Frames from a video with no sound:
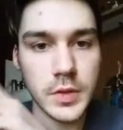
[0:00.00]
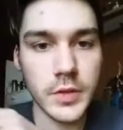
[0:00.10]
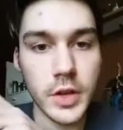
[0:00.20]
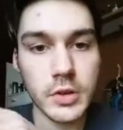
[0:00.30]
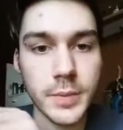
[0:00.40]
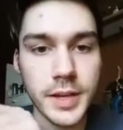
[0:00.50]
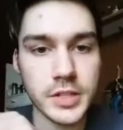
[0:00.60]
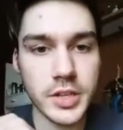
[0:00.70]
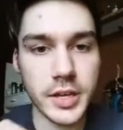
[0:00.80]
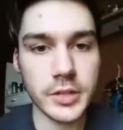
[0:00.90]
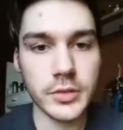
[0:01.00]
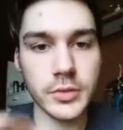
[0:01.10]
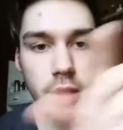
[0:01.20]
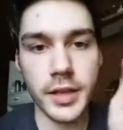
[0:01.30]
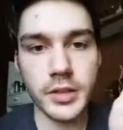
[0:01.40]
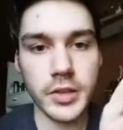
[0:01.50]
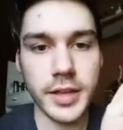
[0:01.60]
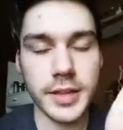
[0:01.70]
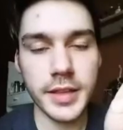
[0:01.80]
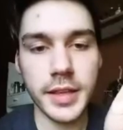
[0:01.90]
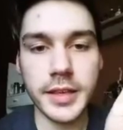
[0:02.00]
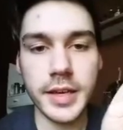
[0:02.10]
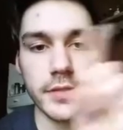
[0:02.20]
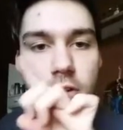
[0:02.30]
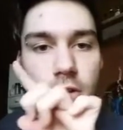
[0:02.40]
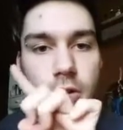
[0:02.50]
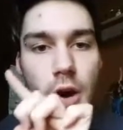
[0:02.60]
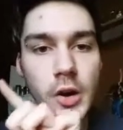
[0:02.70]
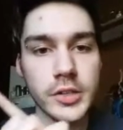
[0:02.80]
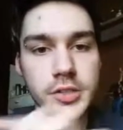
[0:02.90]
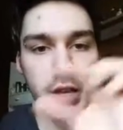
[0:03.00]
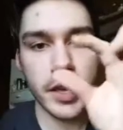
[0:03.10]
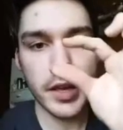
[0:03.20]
if you go to my channel and look at the cover art,